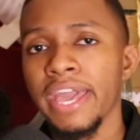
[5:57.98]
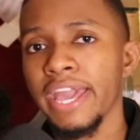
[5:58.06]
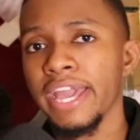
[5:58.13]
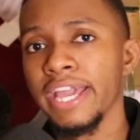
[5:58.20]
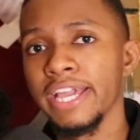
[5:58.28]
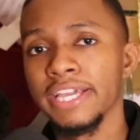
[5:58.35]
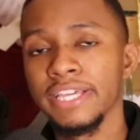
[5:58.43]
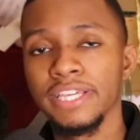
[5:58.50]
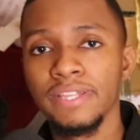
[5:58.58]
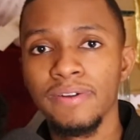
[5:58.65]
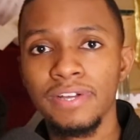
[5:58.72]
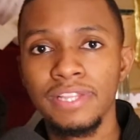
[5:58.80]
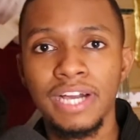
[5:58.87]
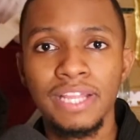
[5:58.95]
And, you
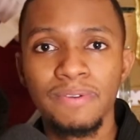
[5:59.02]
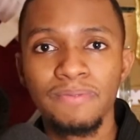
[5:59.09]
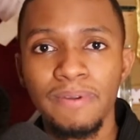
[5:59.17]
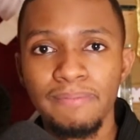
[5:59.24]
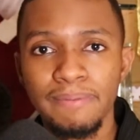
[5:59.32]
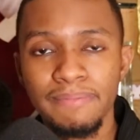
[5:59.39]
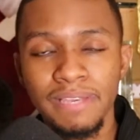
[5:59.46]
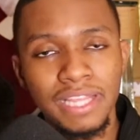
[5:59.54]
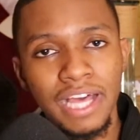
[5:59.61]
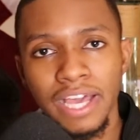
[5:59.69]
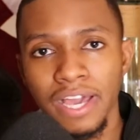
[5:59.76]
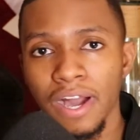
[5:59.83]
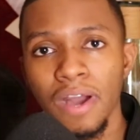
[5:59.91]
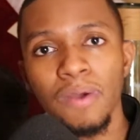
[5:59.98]
know, a lot of women be
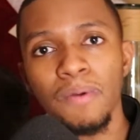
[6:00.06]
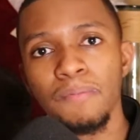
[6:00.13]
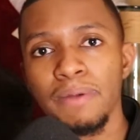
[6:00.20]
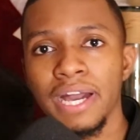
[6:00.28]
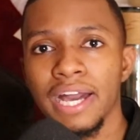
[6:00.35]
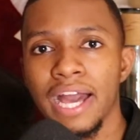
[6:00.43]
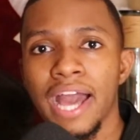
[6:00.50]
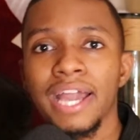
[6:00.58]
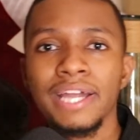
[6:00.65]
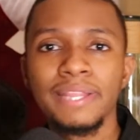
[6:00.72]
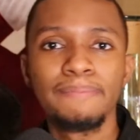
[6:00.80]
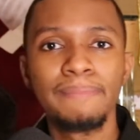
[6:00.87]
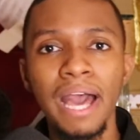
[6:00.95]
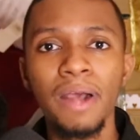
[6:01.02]
like, oh, but I got
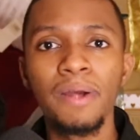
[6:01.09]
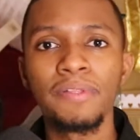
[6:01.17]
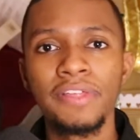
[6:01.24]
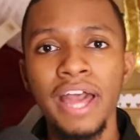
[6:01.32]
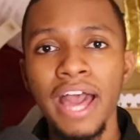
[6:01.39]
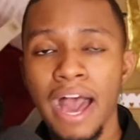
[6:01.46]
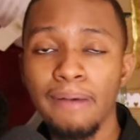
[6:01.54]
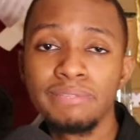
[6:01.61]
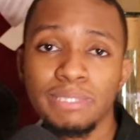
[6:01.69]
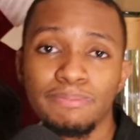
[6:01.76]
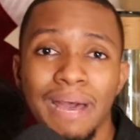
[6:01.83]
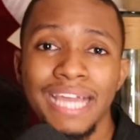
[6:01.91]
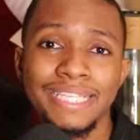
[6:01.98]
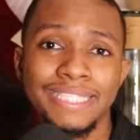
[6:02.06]
a mouth. I'm
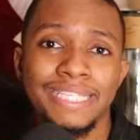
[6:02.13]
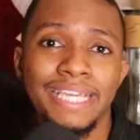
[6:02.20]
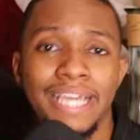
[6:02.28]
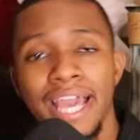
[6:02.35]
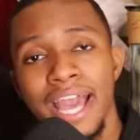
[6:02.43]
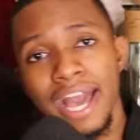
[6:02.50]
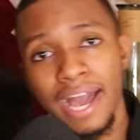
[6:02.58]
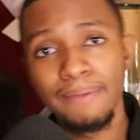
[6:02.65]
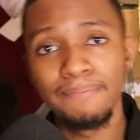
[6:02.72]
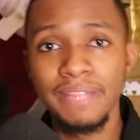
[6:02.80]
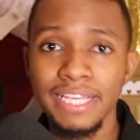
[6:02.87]
spicy. I'm